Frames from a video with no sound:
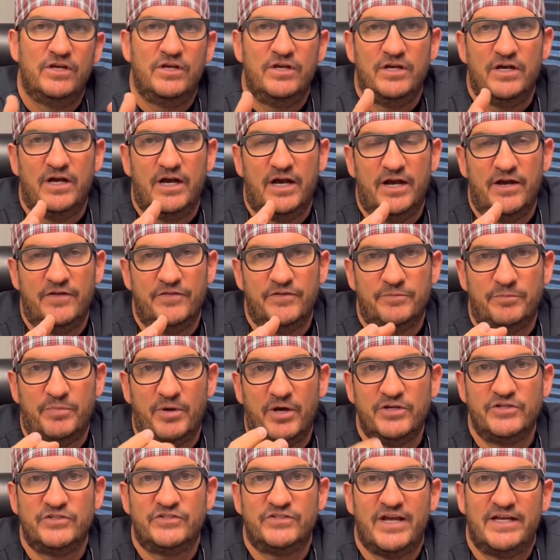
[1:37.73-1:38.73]
the
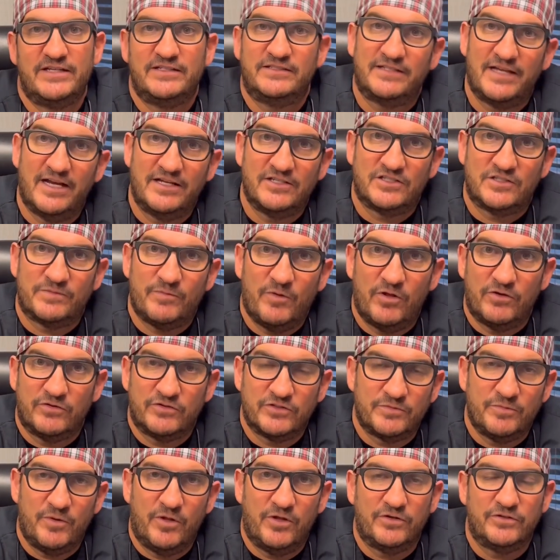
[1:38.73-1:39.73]
punch size has gotten smaller and
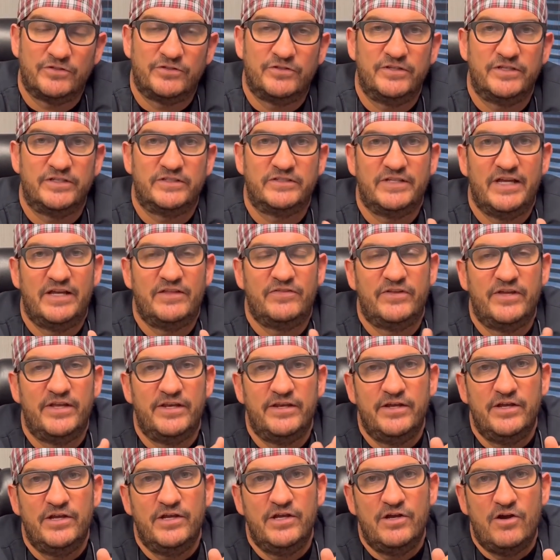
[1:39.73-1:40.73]
smaller, to the extent that
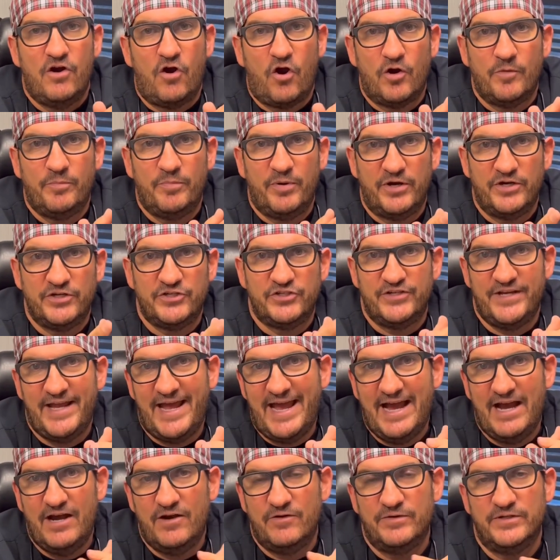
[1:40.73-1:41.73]
our punch
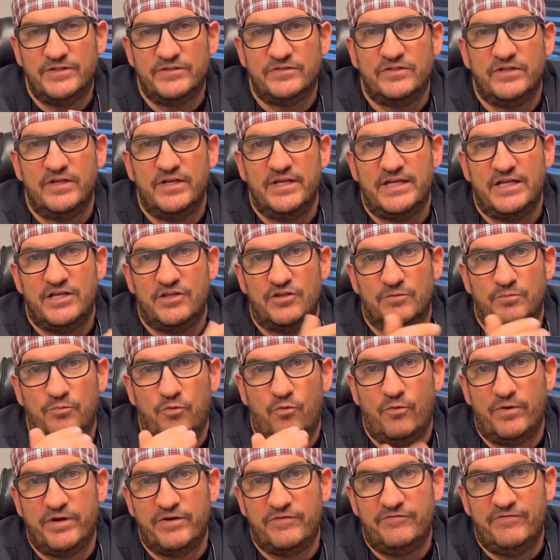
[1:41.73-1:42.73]
now is either
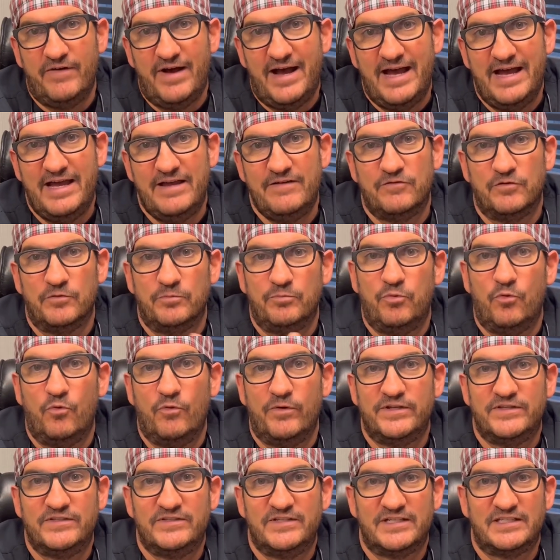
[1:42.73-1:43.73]
0.5 or
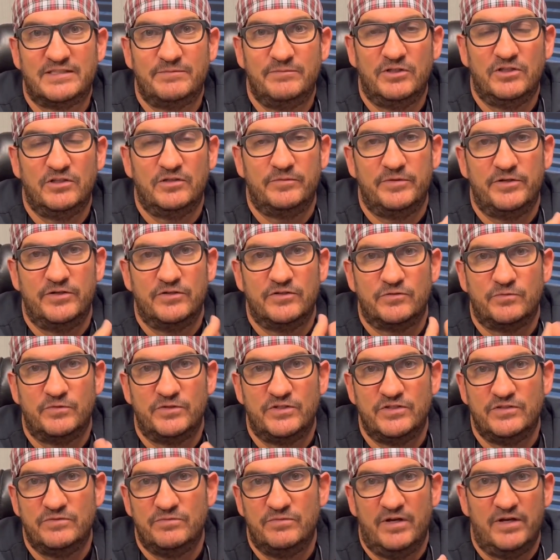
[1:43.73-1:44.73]
0.6 millimeters, which
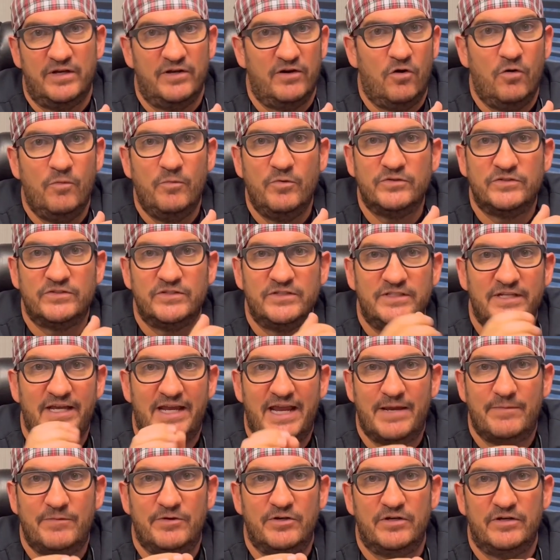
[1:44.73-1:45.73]
is almost the
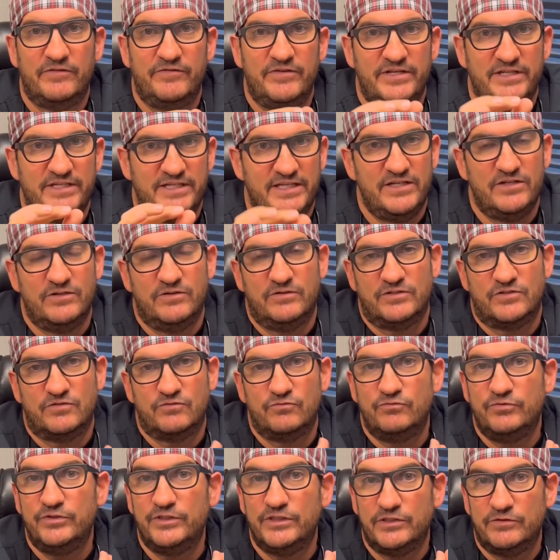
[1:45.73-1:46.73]
diameter of a needle. It's
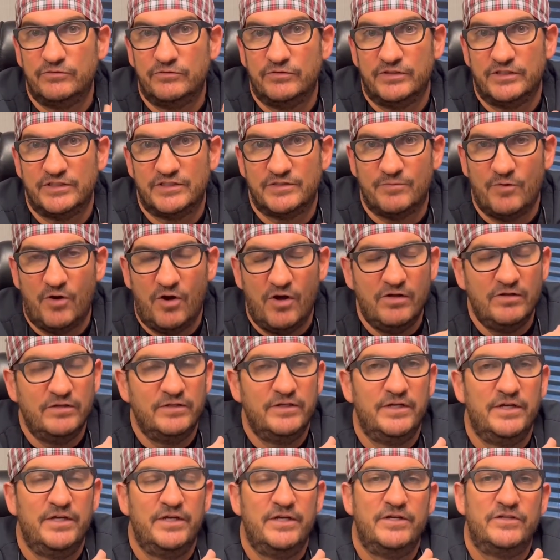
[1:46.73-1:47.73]
really small,
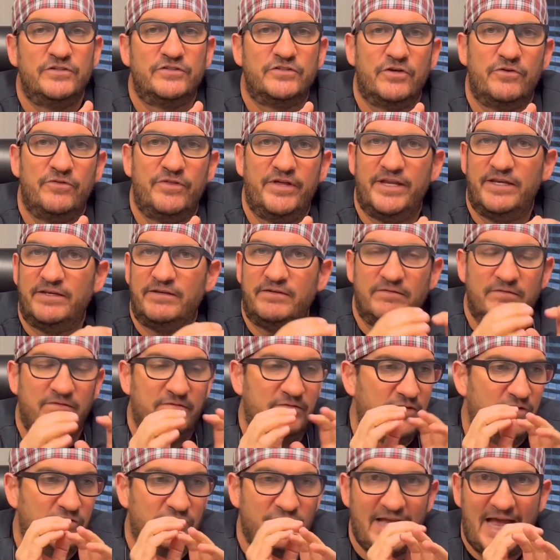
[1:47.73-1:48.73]
so that
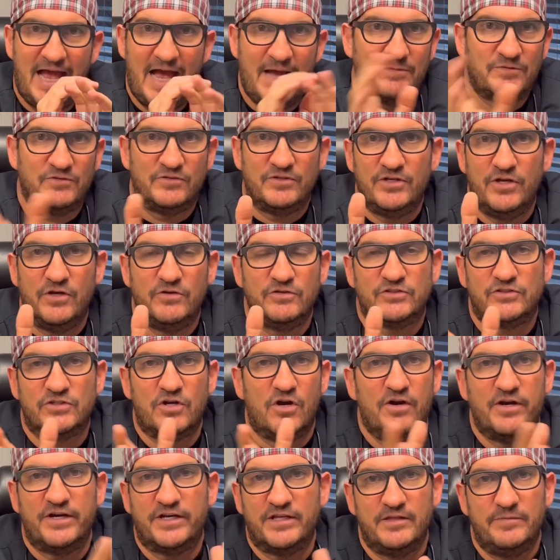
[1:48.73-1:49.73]
there's absolutely no
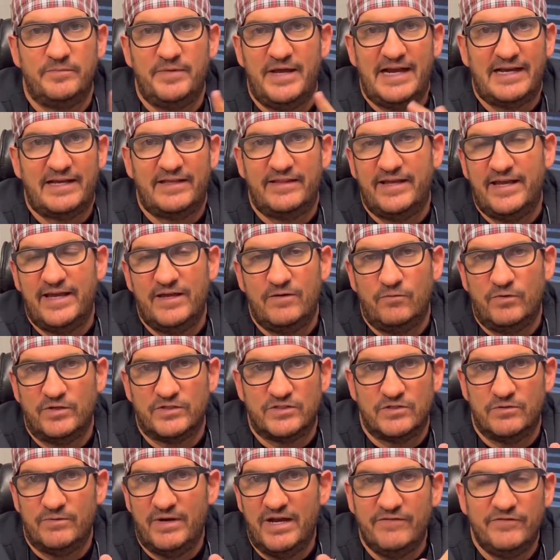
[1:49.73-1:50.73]
scarring in the back of the head
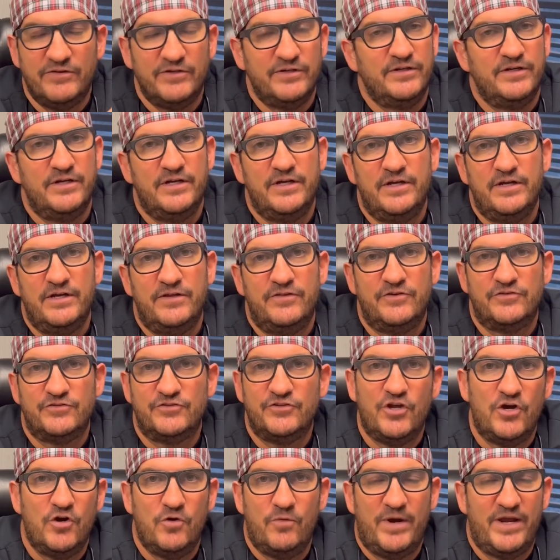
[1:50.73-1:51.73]
whatsoever. There's
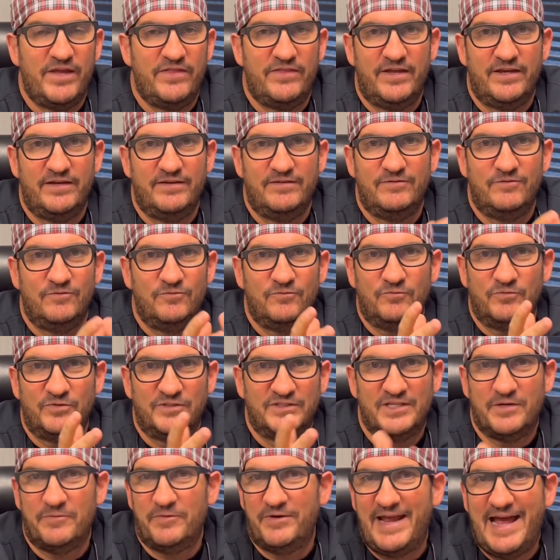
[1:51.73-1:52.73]
no way that when
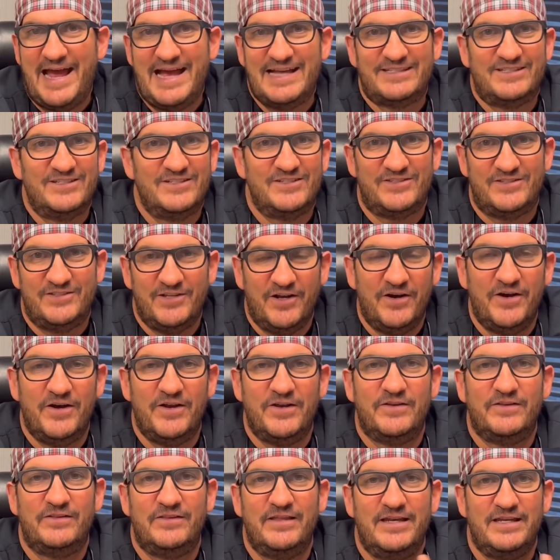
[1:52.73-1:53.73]
someone has this
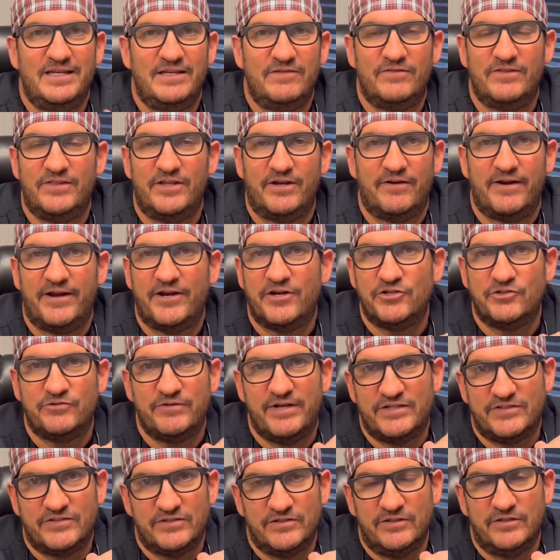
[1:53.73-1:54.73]
done, that even their
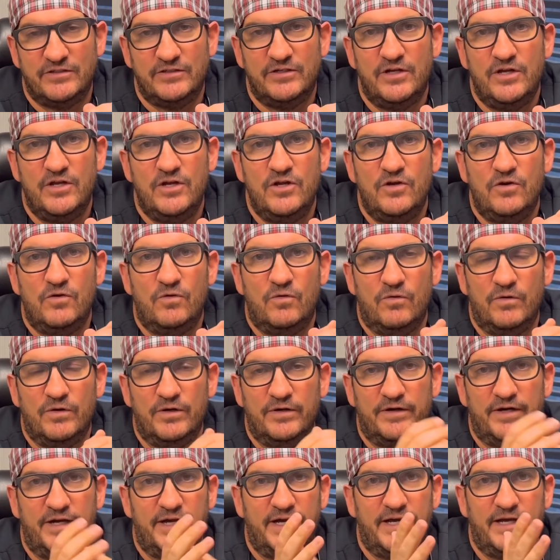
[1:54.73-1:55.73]
hairdresser
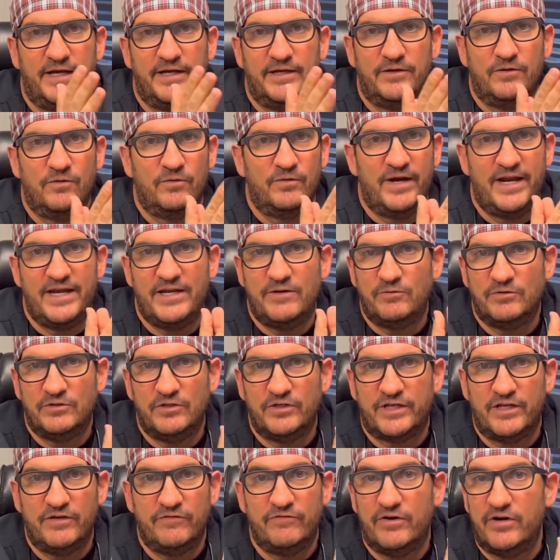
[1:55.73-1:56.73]
or anyone
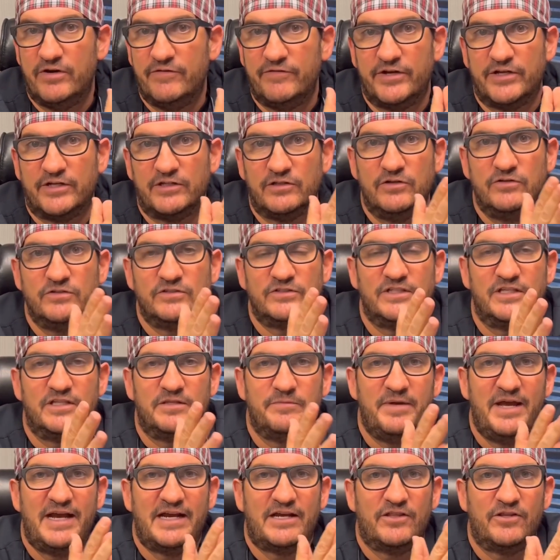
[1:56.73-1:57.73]
looking very closely at the
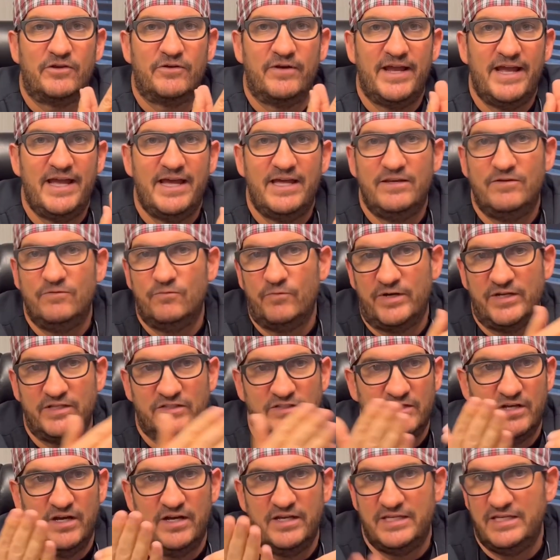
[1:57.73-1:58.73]
back of their head, when it's
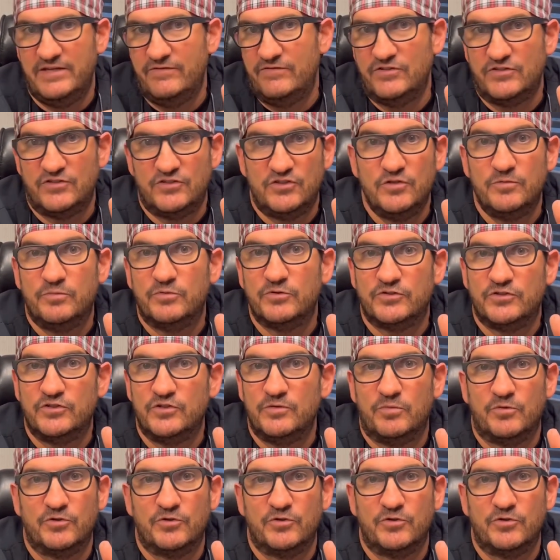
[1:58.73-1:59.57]
cut even super